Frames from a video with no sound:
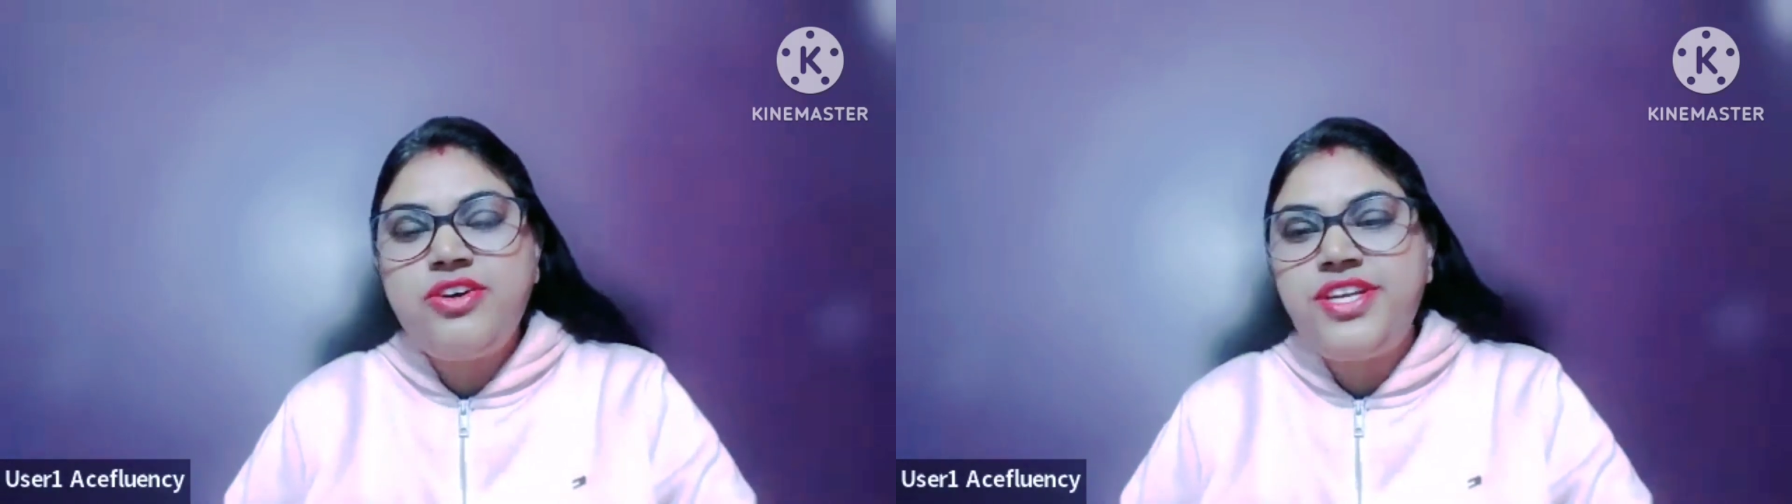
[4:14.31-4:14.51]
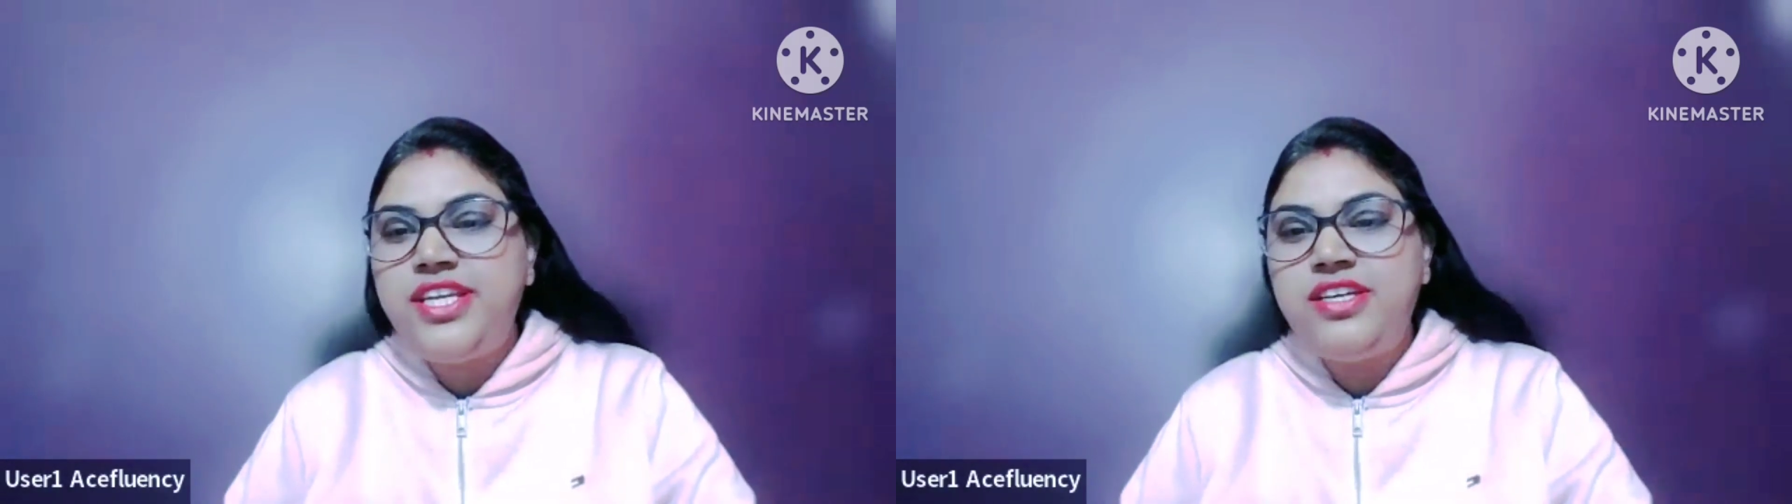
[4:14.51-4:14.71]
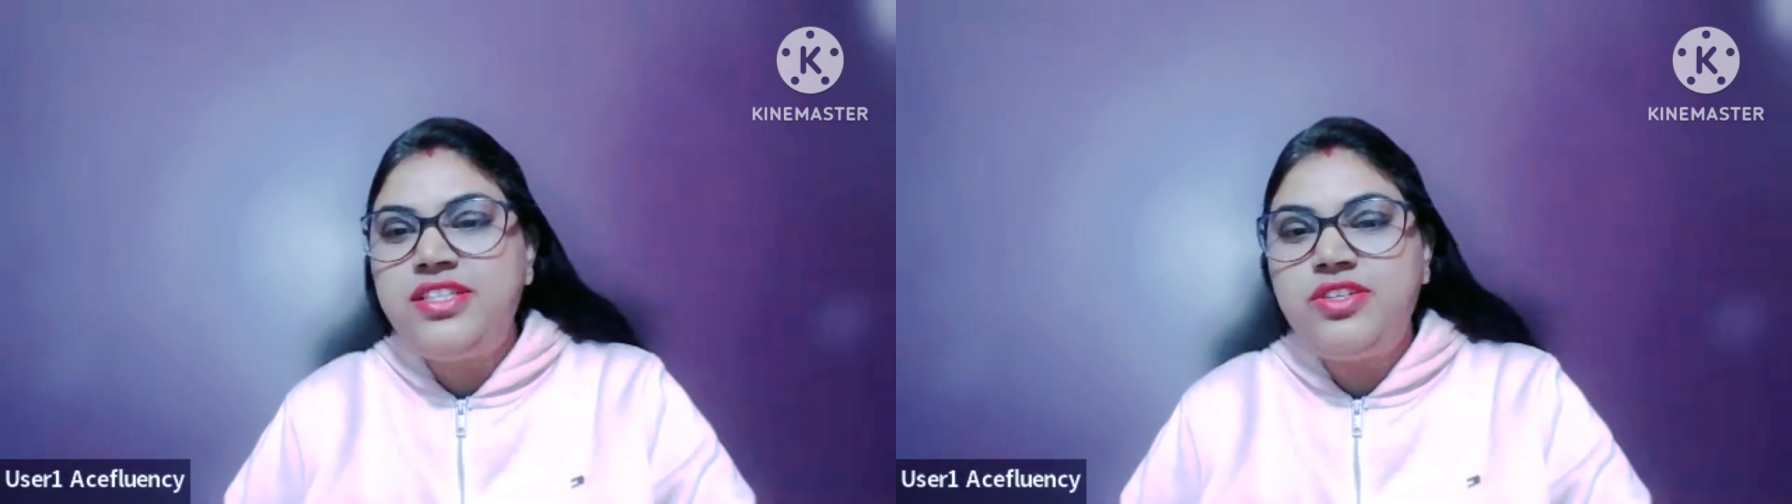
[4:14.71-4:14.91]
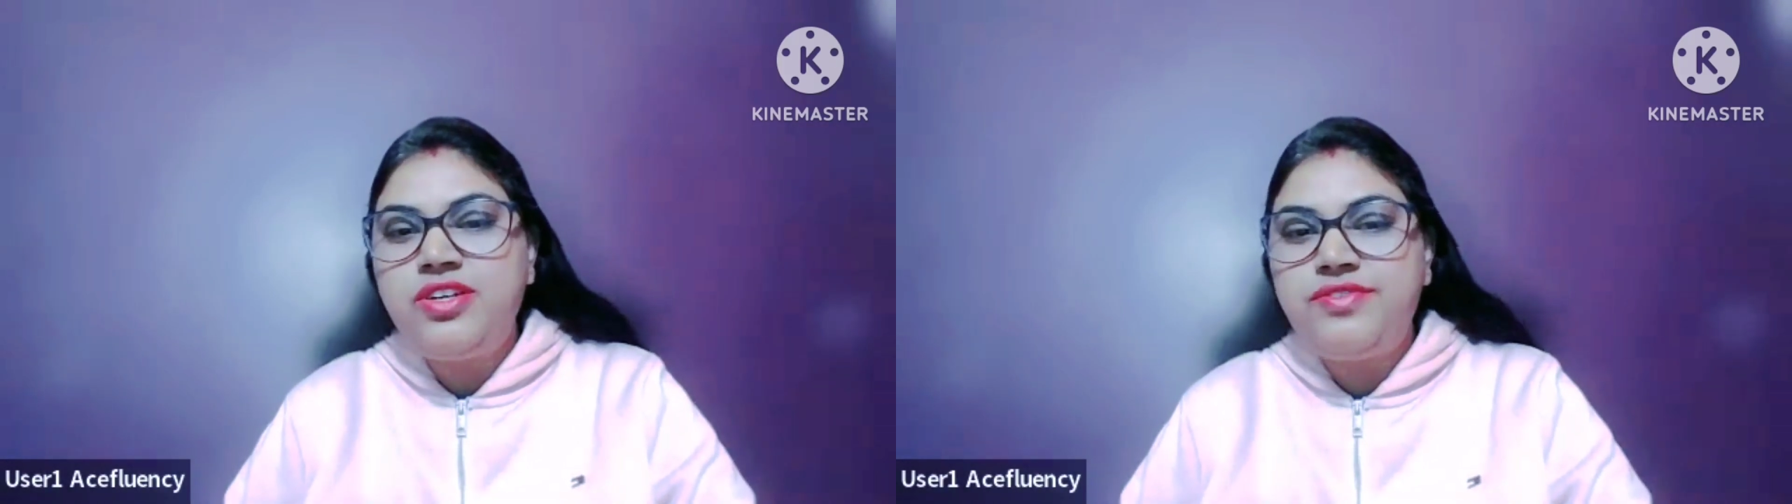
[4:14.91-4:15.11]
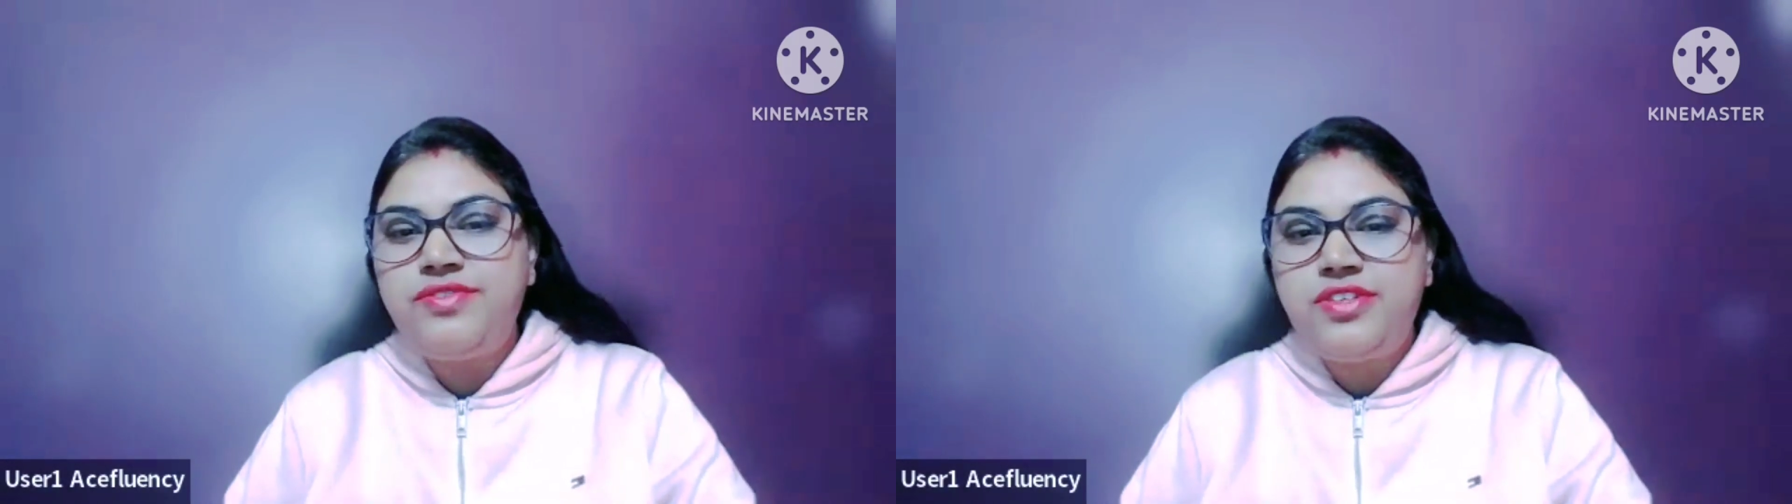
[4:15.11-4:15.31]
or any other
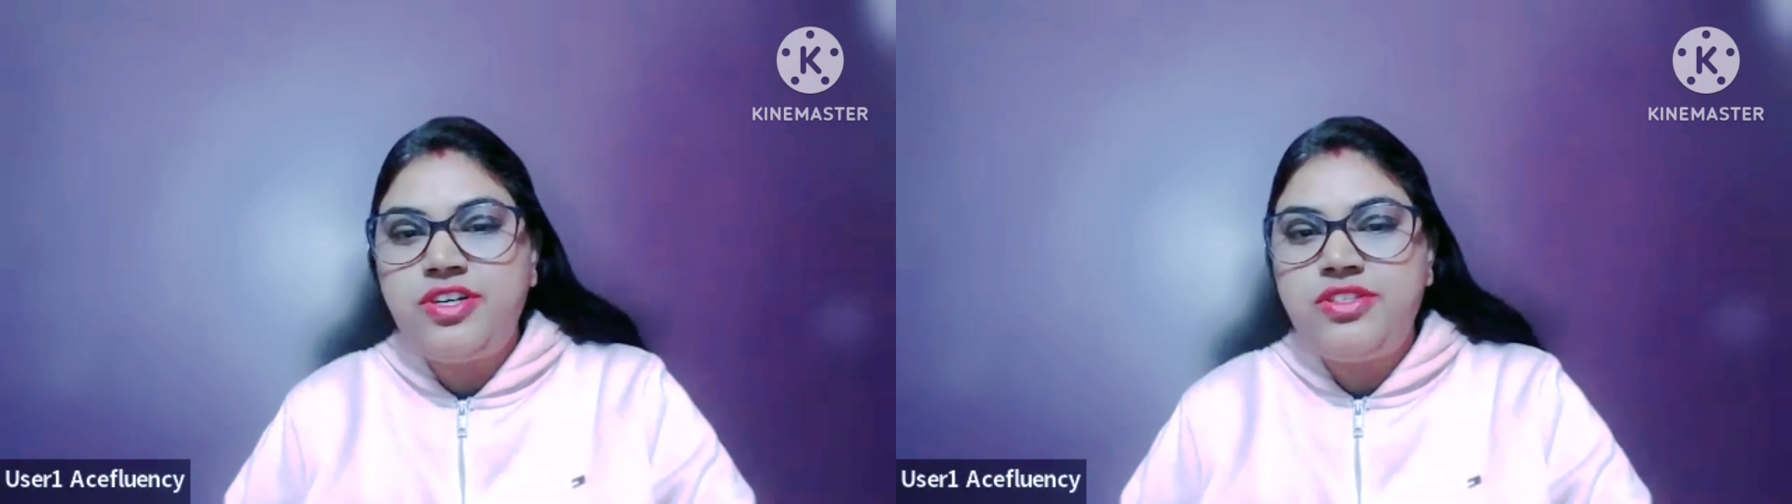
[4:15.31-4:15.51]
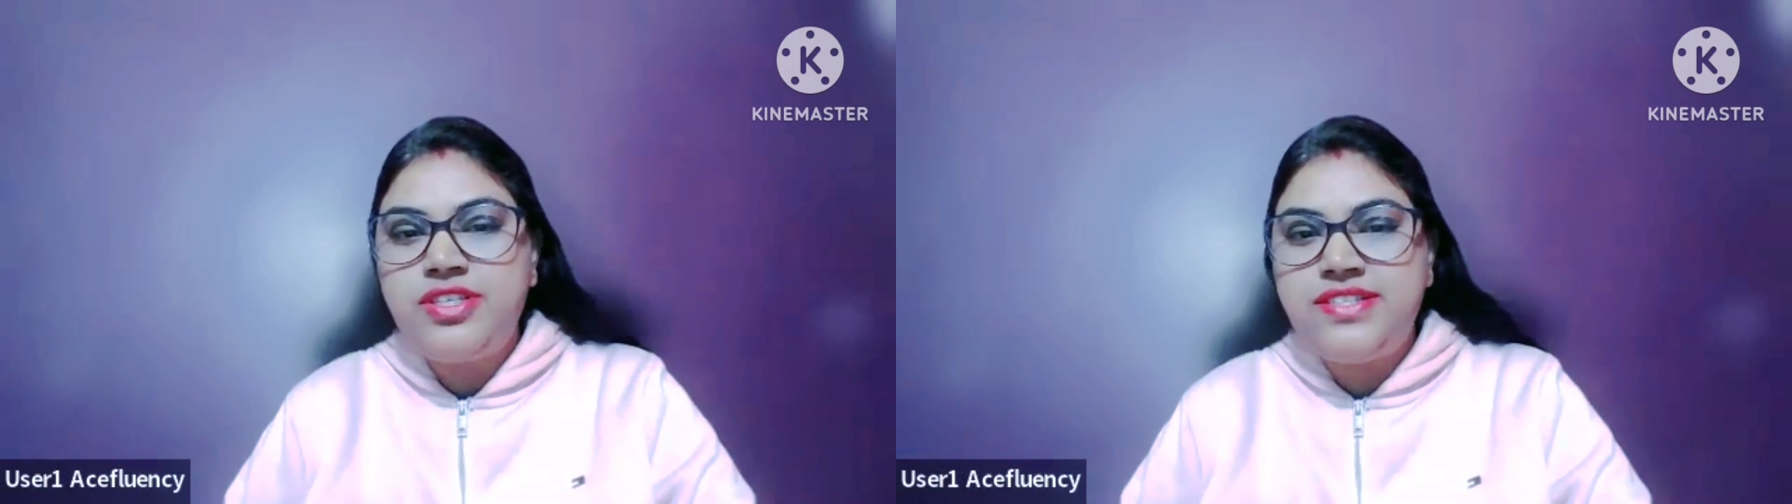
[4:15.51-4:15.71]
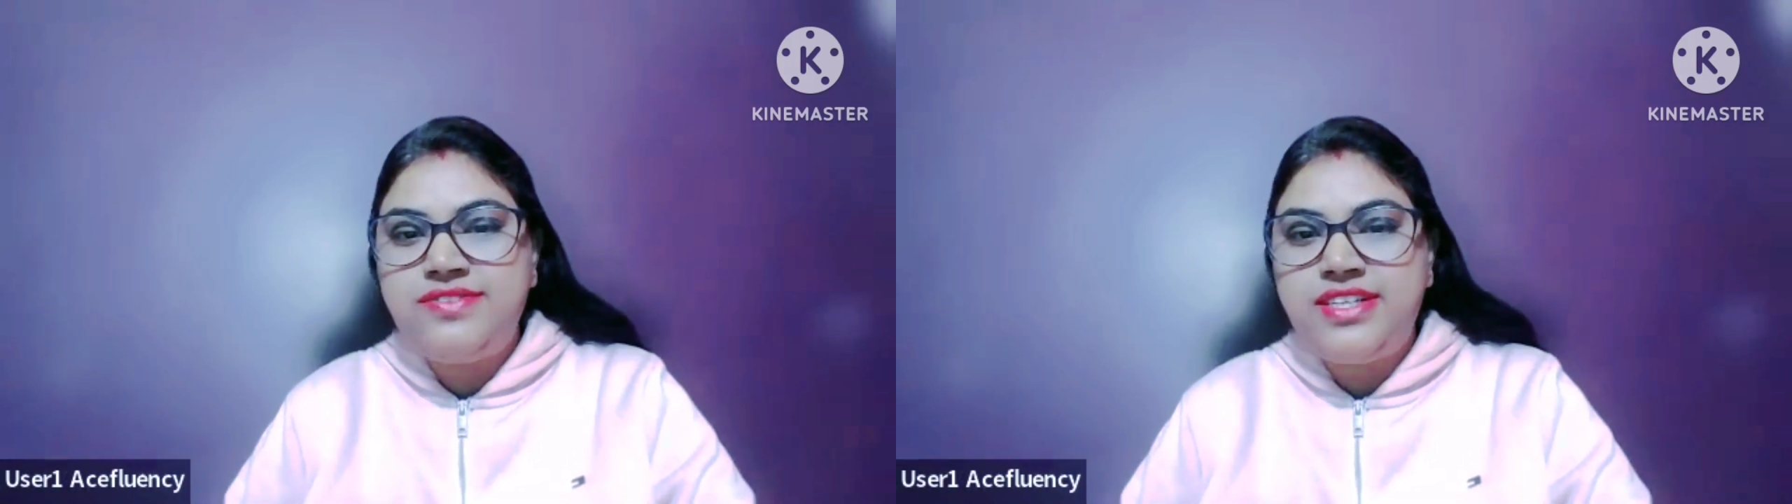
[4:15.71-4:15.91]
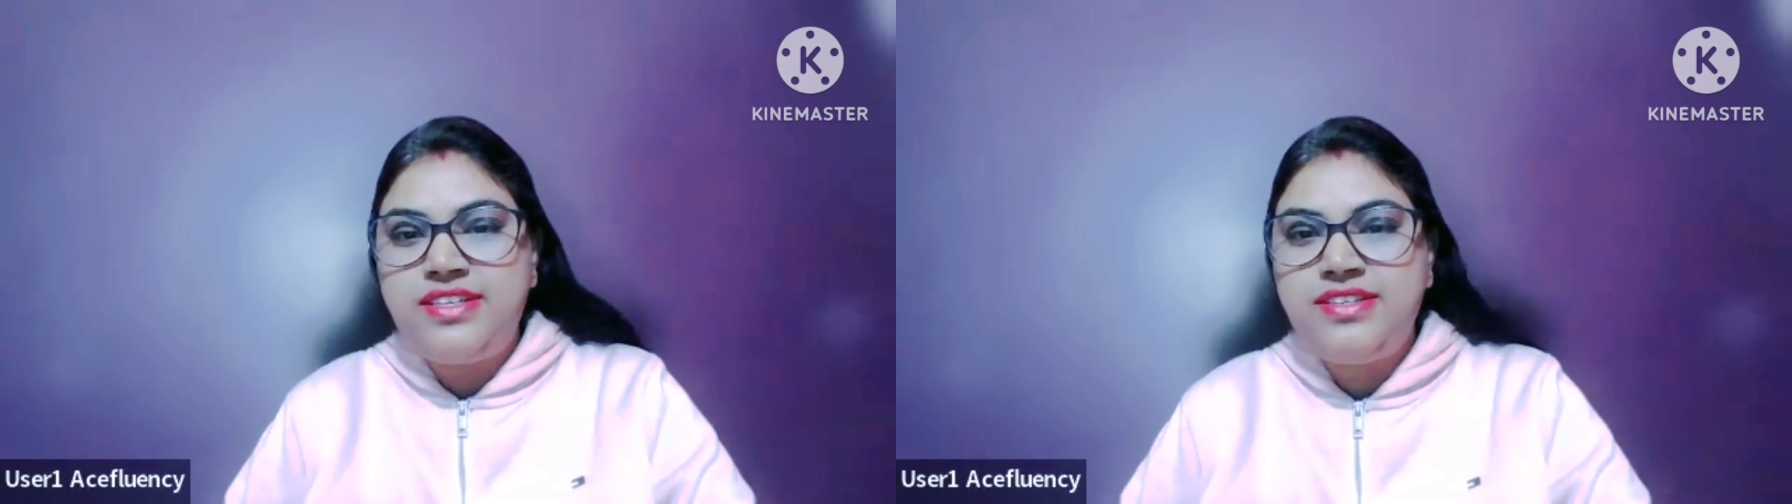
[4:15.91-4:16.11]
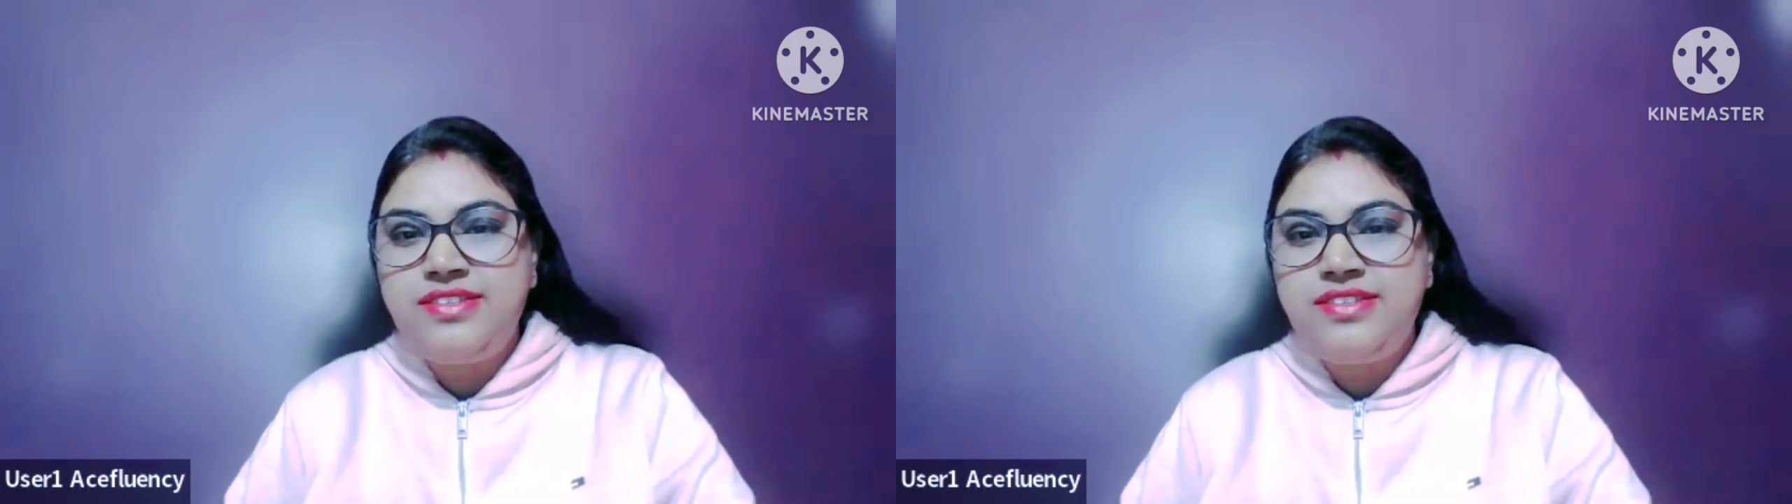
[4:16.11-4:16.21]
author as well?